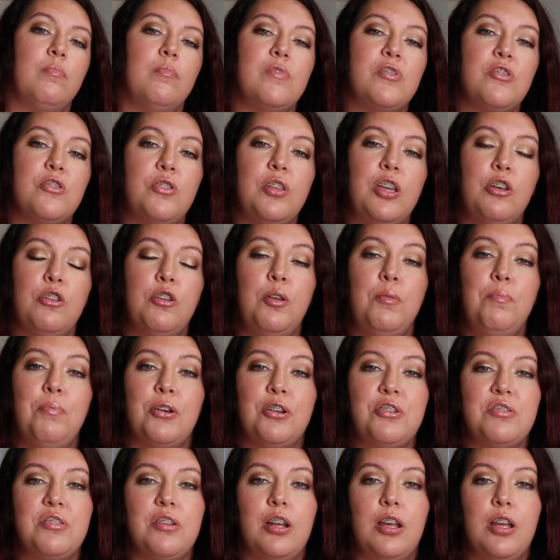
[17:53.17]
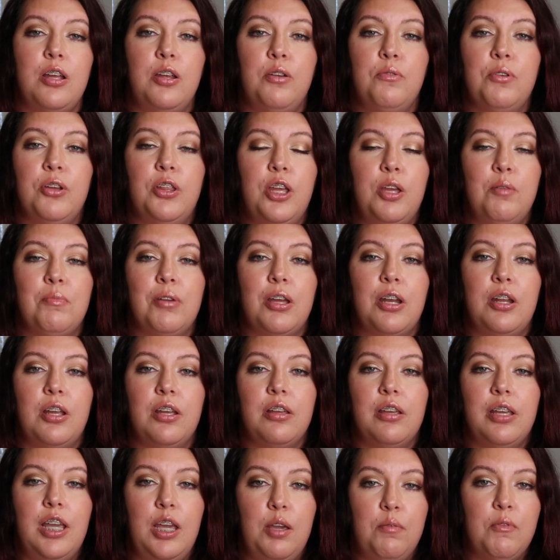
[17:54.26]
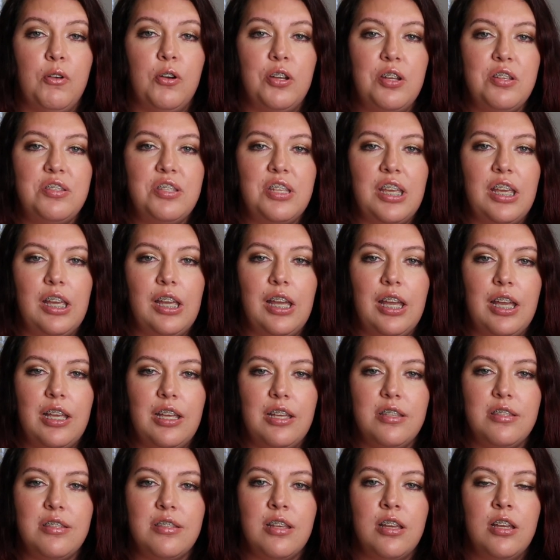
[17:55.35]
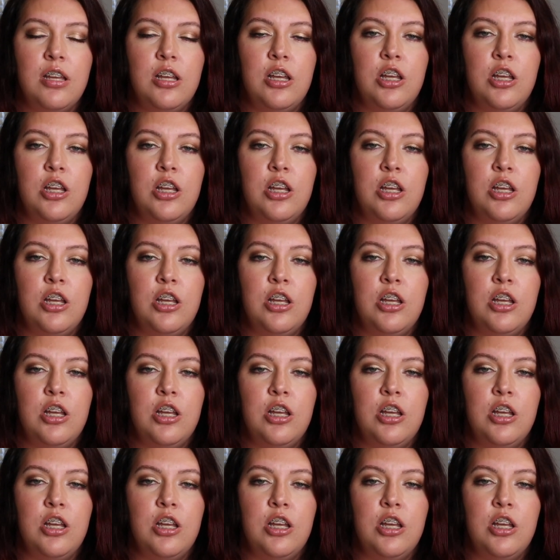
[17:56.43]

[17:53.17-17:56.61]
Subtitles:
So the only person I really am gonna keep going to see is